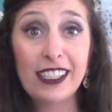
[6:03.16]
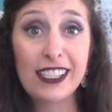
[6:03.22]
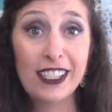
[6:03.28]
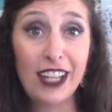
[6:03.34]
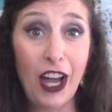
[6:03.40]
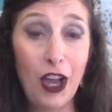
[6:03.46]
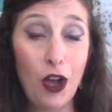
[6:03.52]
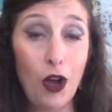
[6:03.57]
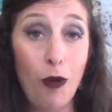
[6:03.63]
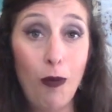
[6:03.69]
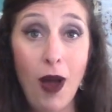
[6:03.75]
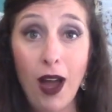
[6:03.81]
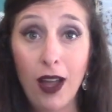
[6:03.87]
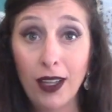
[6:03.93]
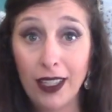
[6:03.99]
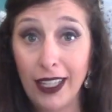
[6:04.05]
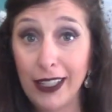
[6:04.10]
style
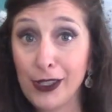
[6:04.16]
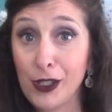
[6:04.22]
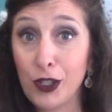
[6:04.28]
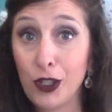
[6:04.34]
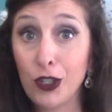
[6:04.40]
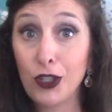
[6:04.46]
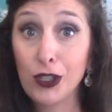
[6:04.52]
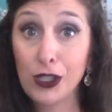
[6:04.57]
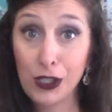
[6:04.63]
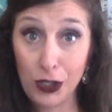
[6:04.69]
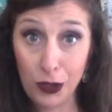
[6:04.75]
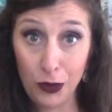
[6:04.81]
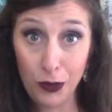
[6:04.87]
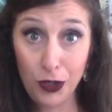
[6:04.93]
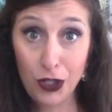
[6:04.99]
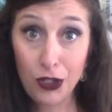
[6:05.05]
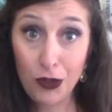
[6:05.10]
polyester
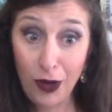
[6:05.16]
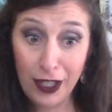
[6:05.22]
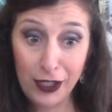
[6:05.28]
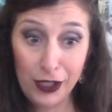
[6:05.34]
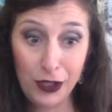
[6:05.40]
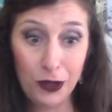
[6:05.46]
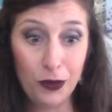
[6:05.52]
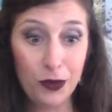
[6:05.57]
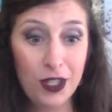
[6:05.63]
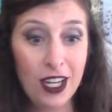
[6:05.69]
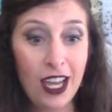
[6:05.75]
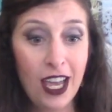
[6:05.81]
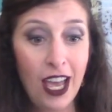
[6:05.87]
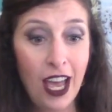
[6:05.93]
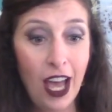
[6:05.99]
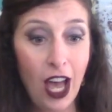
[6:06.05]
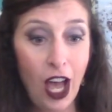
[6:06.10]
suit, dress suit.
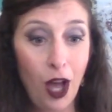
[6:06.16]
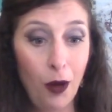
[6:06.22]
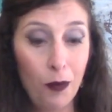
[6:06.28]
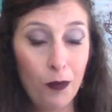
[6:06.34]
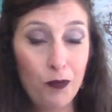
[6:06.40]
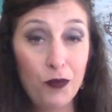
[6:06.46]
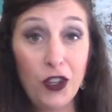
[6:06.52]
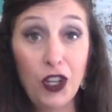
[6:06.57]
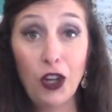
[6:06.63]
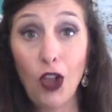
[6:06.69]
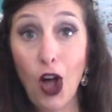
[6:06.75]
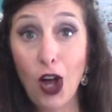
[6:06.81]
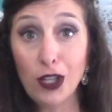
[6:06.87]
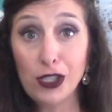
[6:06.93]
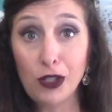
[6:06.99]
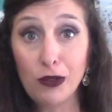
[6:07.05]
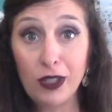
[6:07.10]
He'll
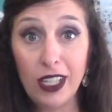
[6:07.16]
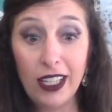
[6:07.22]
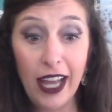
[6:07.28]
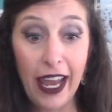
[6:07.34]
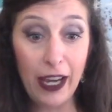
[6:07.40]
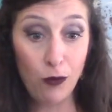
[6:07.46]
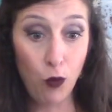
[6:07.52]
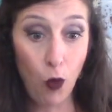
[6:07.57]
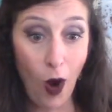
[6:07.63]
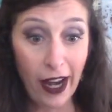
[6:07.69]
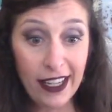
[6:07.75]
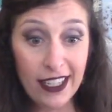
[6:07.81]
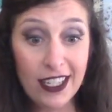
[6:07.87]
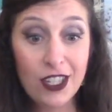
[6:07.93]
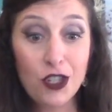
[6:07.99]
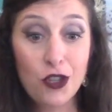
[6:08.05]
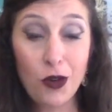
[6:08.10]
also need a
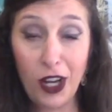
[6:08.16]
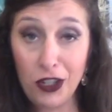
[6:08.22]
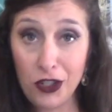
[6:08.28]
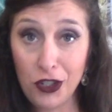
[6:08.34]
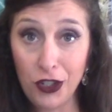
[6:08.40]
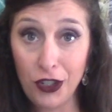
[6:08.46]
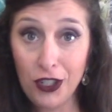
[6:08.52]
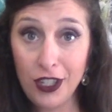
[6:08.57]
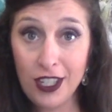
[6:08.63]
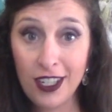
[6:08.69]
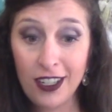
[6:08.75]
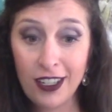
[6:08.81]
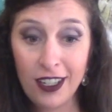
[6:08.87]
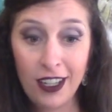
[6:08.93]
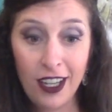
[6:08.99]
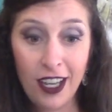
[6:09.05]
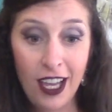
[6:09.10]
white dress shirt,
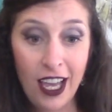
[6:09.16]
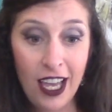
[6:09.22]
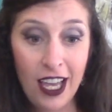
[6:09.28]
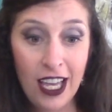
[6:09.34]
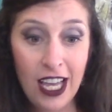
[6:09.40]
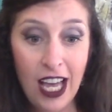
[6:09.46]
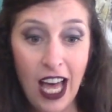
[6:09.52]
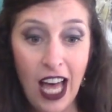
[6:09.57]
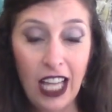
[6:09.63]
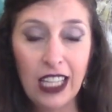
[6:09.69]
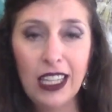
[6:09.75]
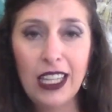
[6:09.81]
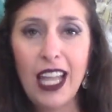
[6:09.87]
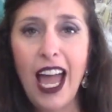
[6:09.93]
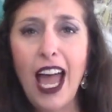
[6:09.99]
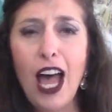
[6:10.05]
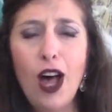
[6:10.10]
a
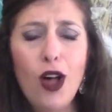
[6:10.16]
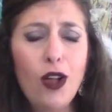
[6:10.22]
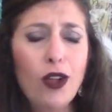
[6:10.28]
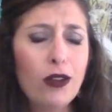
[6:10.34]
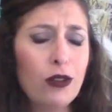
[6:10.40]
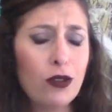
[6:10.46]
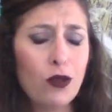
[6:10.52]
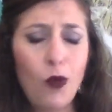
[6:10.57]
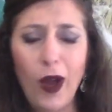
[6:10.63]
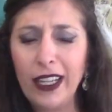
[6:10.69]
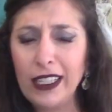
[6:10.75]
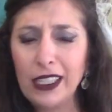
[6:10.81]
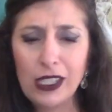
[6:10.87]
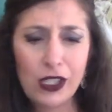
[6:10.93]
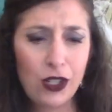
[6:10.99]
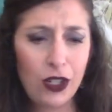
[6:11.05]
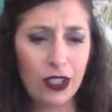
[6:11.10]

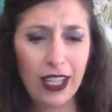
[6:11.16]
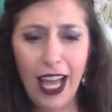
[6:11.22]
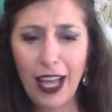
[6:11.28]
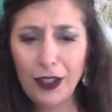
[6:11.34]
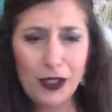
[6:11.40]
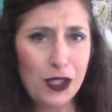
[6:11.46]
loud